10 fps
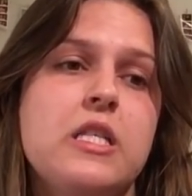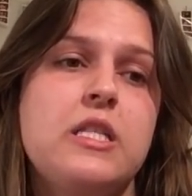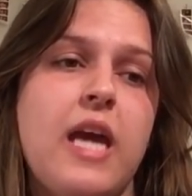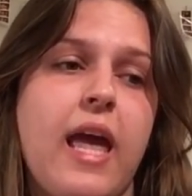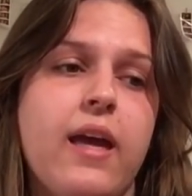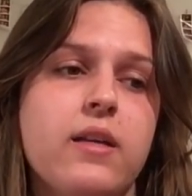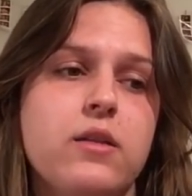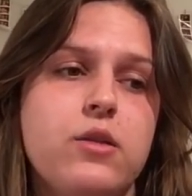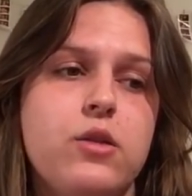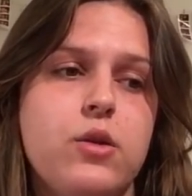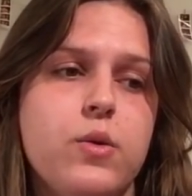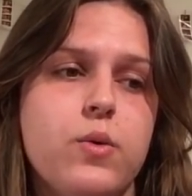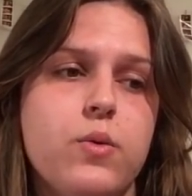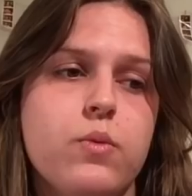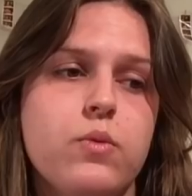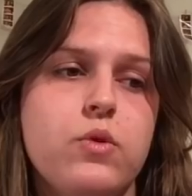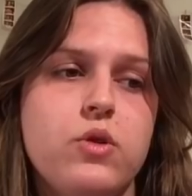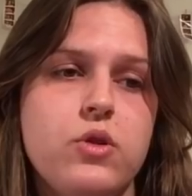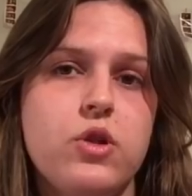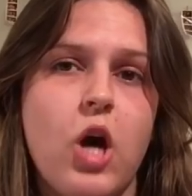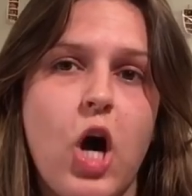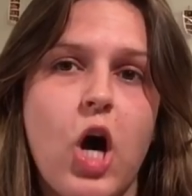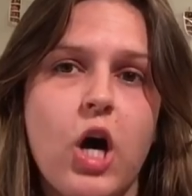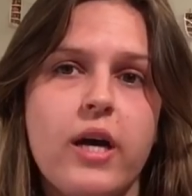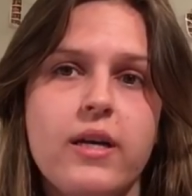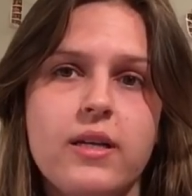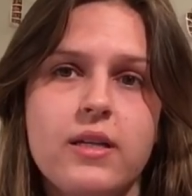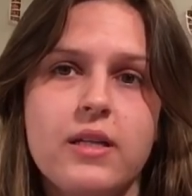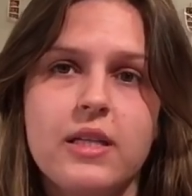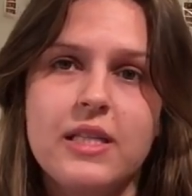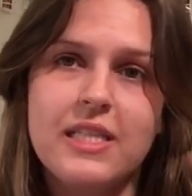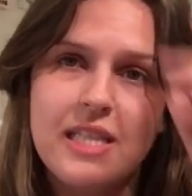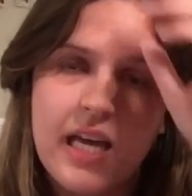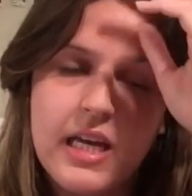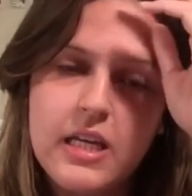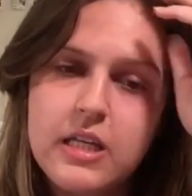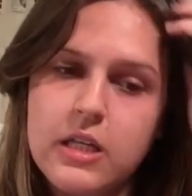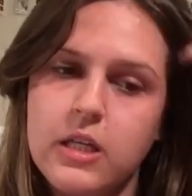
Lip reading: tend to talk like